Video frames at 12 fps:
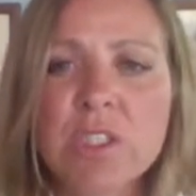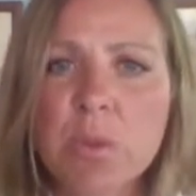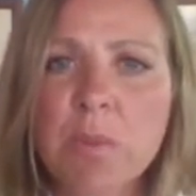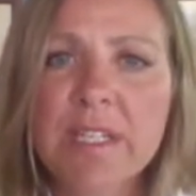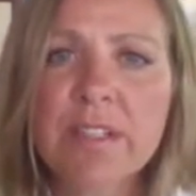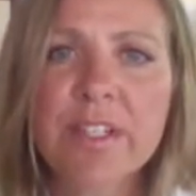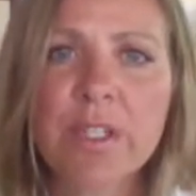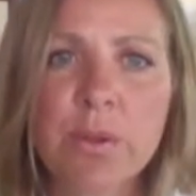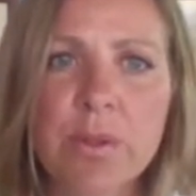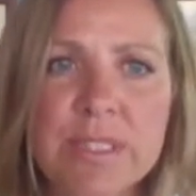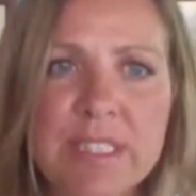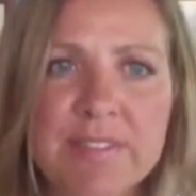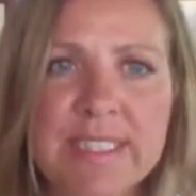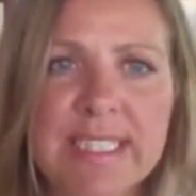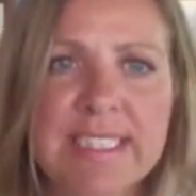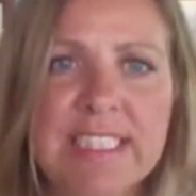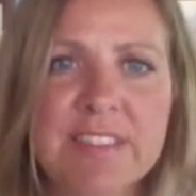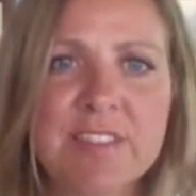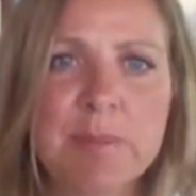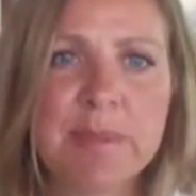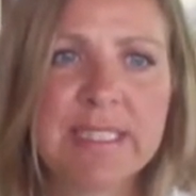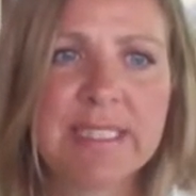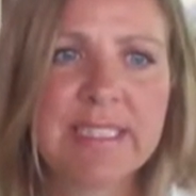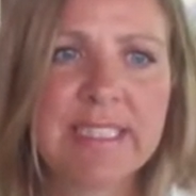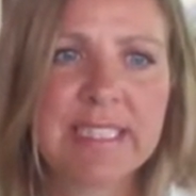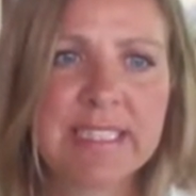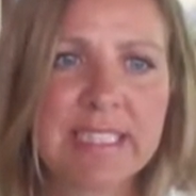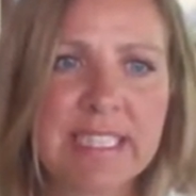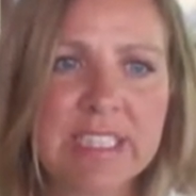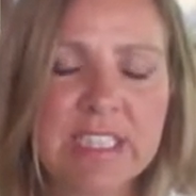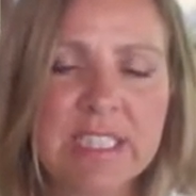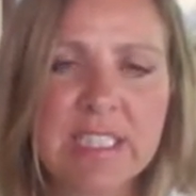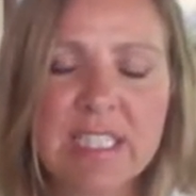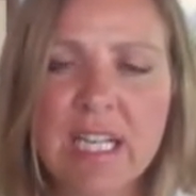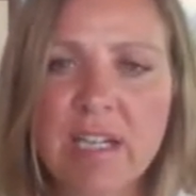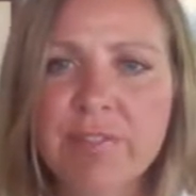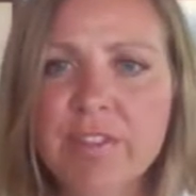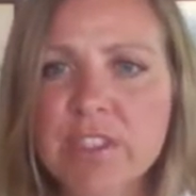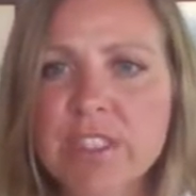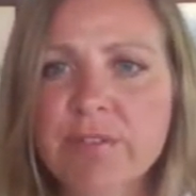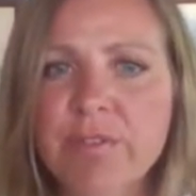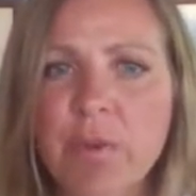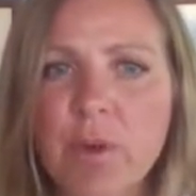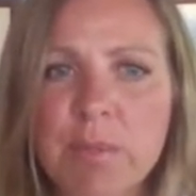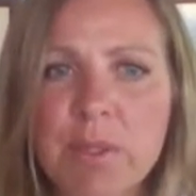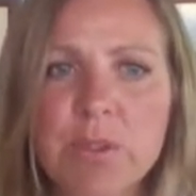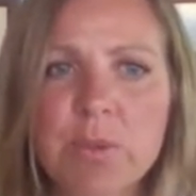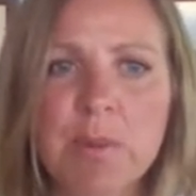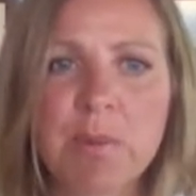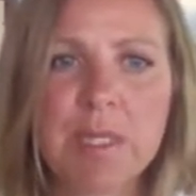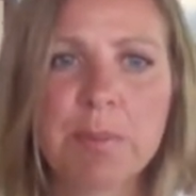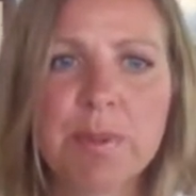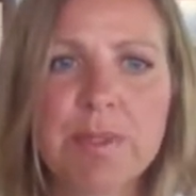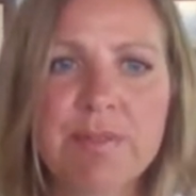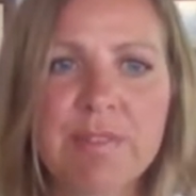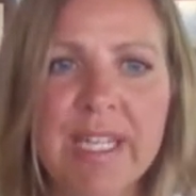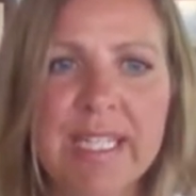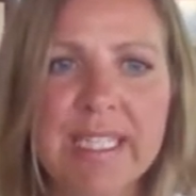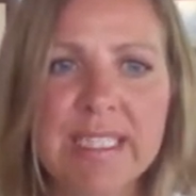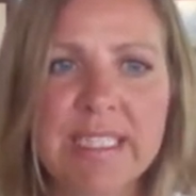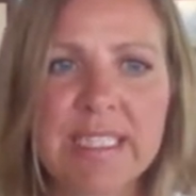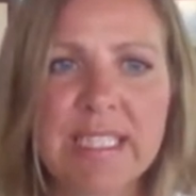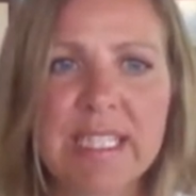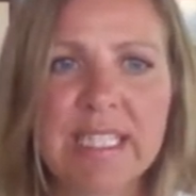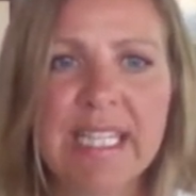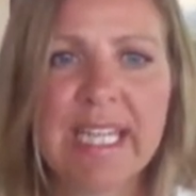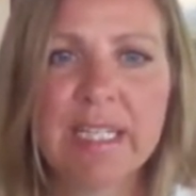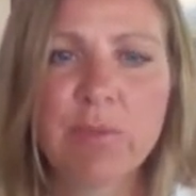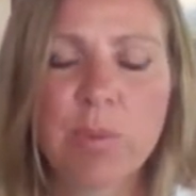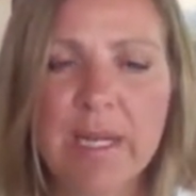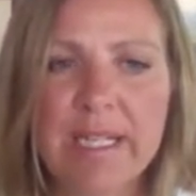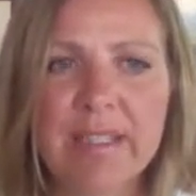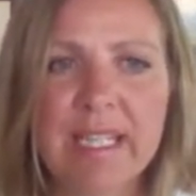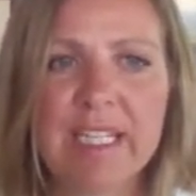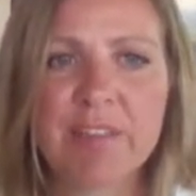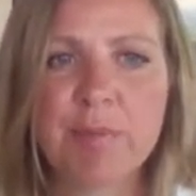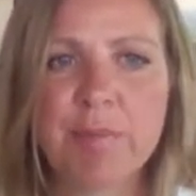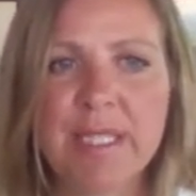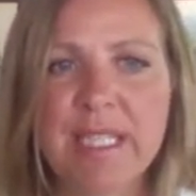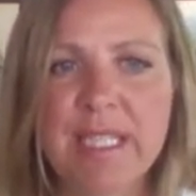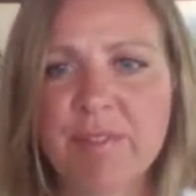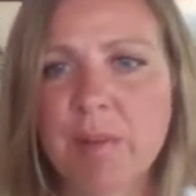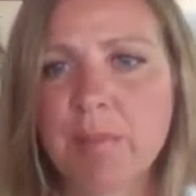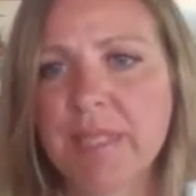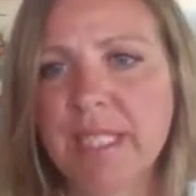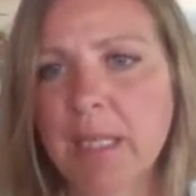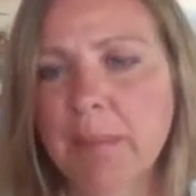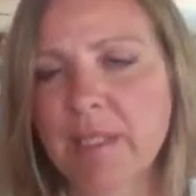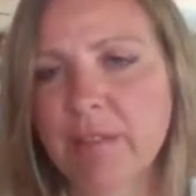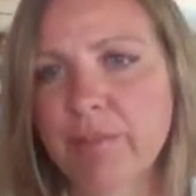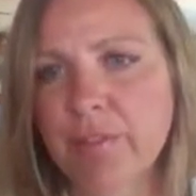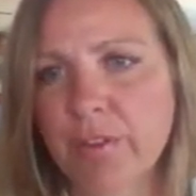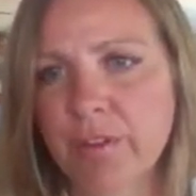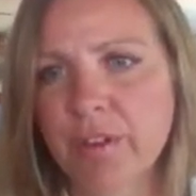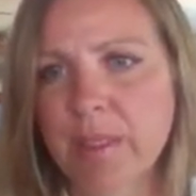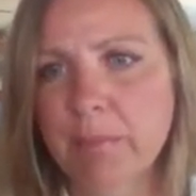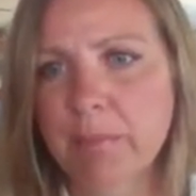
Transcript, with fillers: So, what are the goals of sensitive species designation? Uh, first and foremost, we want to prevent native wildlife be- from becoming further